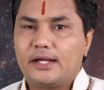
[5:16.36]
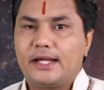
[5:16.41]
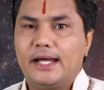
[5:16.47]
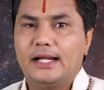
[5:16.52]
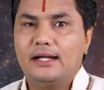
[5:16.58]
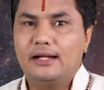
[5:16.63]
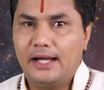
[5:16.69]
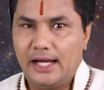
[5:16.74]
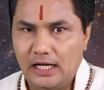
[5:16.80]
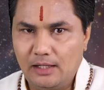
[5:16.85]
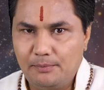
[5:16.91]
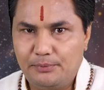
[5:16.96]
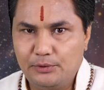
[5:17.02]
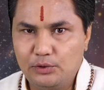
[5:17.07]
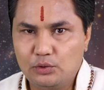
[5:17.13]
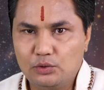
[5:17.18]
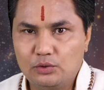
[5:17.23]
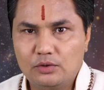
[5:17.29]
can help
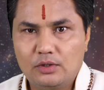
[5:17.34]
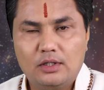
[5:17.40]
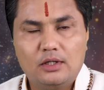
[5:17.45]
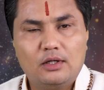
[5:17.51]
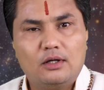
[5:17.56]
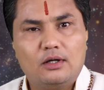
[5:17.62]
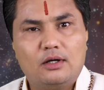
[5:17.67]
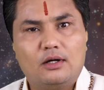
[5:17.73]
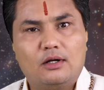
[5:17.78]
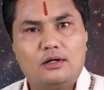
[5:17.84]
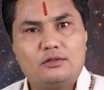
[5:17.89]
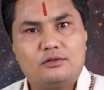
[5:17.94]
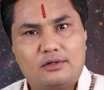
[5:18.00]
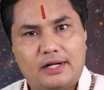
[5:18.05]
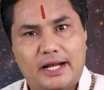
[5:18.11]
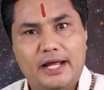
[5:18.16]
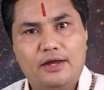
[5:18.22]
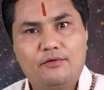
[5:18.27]
you uh,
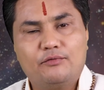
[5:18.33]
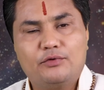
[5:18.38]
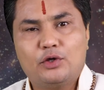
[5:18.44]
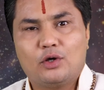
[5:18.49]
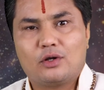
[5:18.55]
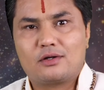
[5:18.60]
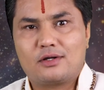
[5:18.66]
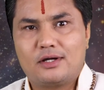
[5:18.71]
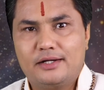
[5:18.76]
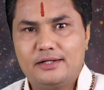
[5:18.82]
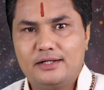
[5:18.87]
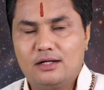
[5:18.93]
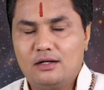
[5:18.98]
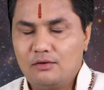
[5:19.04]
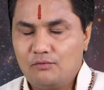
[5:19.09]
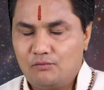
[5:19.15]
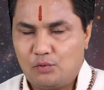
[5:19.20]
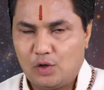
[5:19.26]
drive your
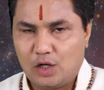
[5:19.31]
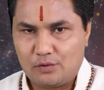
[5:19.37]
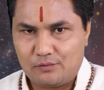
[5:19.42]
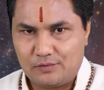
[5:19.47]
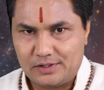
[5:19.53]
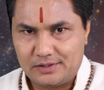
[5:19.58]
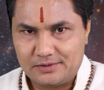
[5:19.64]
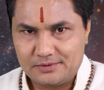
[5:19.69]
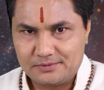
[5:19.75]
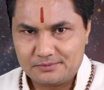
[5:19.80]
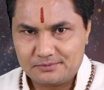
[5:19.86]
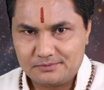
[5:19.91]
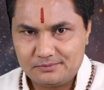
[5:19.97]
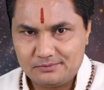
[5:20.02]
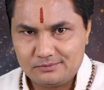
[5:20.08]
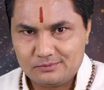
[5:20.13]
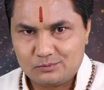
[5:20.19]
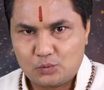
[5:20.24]
career forward.
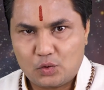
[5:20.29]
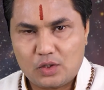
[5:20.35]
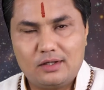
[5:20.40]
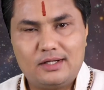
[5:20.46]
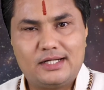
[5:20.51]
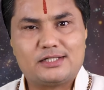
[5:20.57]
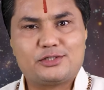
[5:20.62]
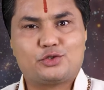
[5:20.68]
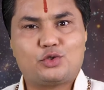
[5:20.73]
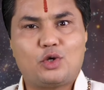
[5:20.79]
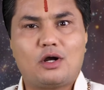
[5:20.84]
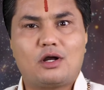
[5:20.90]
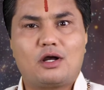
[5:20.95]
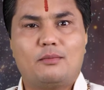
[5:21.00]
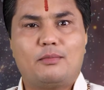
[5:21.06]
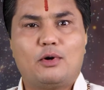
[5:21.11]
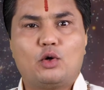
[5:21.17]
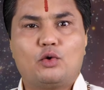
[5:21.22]
Let's
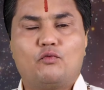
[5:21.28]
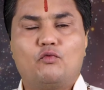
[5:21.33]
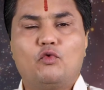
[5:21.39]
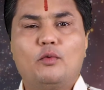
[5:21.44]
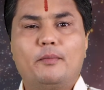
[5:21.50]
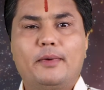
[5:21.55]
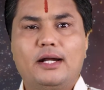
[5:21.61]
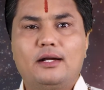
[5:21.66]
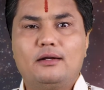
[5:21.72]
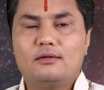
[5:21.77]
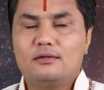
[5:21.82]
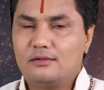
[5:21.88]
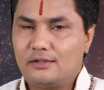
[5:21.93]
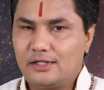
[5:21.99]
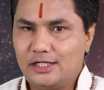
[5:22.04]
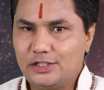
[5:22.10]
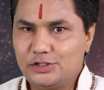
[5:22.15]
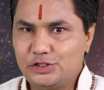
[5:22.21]
talk about women,
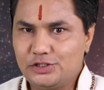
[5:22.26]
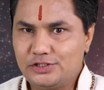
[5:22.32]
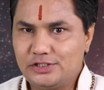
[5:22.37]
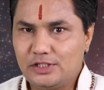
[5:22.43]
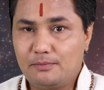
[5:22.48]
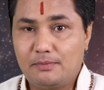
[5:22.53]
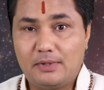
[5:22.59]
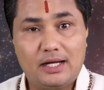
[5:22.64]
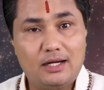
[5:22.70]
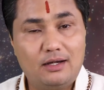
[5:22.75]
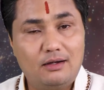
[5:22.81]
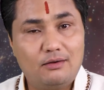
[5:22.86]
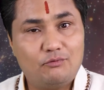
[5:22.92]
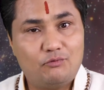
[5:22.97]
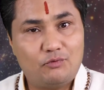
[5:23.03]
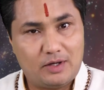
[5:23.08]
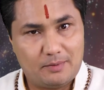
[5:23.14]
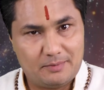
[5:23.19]
relationship and
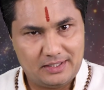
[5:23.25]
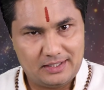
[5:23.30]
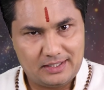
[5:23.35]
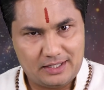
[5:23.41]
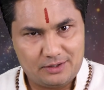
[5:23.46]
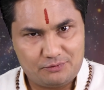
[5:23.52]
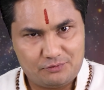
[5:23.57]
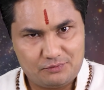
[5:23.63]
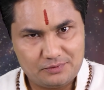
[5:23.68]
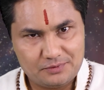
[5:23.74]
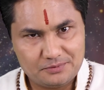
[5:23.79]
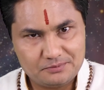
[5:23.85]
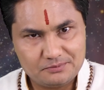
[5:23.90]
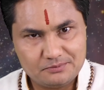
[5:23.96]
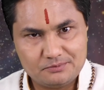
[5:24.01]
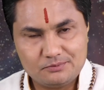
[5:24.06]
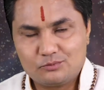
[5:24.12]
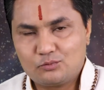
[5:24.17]
family life.
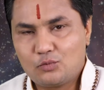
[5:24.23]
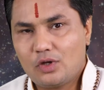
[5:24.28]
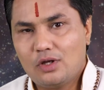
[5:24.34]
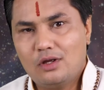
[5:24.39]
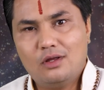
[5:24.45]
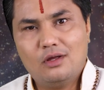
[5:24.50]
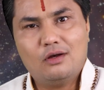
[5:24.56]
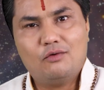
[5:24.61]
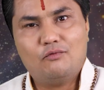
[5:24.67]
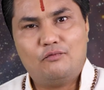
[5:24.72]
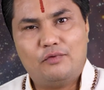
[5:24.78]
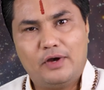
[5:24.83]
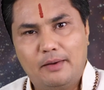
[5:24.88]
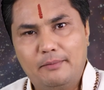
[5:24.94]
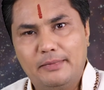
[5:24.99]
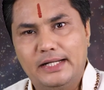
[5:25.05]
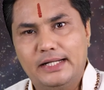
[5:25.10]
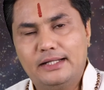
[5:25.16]

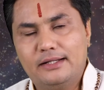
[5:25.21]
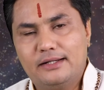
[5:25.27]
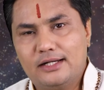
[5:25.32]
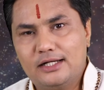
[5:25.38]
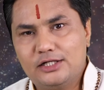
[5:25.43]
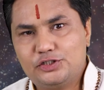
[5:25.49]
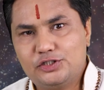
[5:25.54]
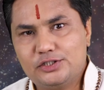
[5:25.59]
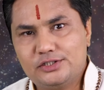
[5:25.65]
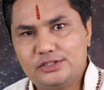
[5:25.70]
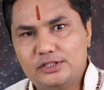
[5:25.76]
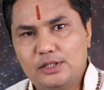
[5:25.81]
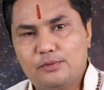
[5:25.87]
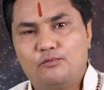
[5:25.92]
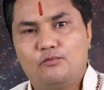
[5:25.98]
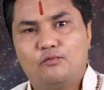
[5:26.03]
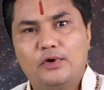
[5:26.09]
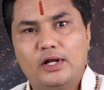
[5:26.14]
Family
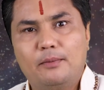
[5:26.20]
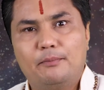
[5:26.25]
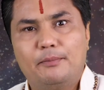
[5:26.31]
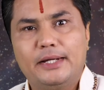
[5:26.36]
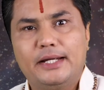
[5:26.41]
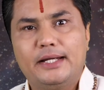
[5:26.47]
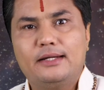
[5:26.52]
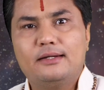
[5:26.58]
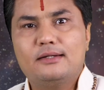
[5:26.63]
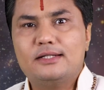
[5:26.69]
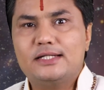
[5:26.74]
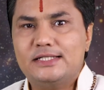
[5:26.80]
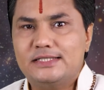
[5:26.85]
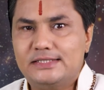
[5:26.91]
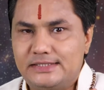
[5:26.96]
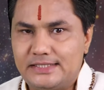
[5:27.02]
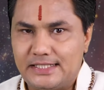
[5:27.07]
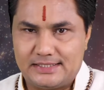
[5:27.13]
relationship will be
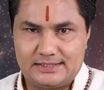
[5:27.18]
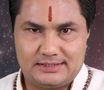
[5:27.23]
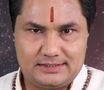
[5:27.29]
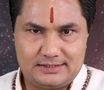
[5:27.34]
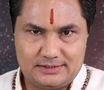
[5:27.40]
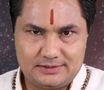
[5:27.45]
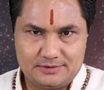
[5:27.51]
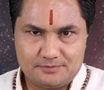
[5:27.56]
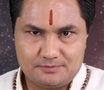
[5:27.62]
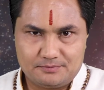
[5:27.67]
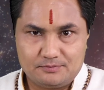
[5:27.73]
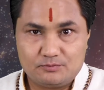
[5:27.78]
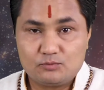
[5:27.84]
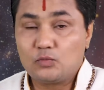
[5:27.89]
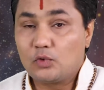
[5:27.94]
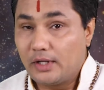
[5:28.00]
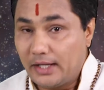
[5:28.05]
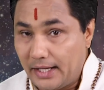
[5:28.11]
intense
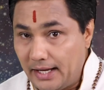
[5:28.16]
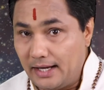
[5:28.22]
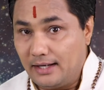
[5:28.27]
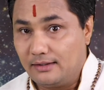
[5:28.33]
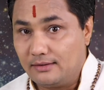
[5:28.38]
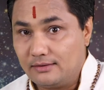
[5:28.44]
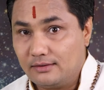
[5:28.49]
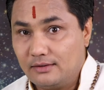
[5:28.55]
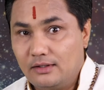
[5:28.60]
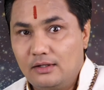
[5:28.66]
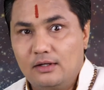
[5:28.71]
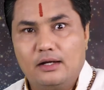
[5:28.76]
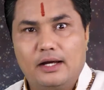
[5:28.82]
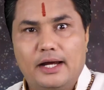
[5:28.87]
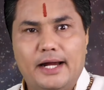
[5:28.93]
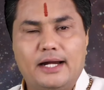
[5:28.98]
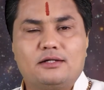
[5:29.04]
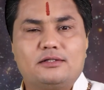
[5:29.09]
and
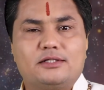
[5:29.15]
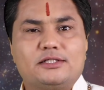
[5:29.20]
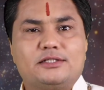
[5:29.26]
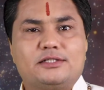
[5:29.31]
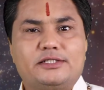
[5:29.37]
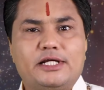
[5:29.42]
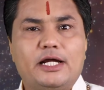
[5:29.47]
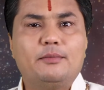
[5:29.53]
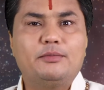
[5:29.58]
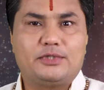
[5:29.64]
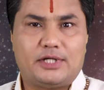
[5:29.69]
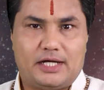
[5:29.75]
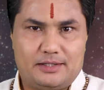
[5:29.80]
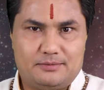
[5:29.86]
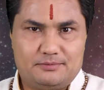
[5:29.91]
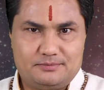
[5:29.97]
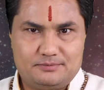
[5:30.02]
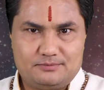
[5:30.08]
at the same
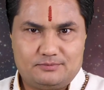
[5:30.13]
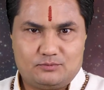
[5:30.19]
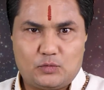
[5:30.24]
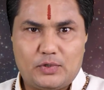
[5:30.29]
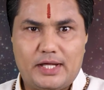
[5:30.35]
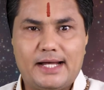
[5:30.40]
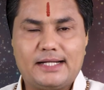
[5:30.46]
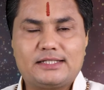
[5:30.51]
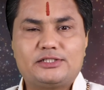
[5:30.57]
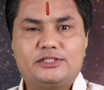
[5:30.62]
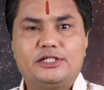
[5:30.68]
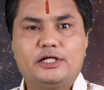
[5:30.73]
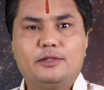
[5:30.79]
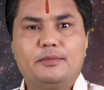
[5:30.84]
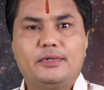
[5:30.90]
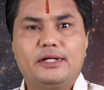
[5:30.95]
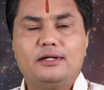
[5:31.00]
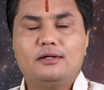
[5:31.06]
time
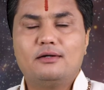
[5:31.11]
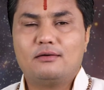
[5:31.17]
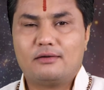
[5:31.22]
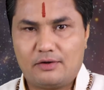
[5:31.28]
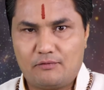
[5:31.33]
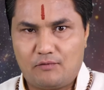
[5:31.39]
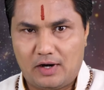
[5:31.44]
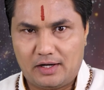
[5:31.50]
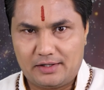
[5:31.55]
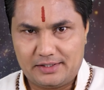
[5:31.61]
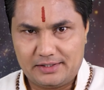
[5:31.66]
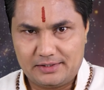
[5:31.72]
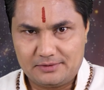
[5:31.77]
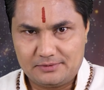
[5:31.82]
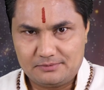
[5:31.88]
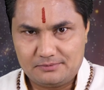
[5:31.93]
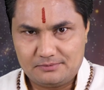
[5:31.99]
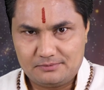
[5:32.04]
extremely rewarding.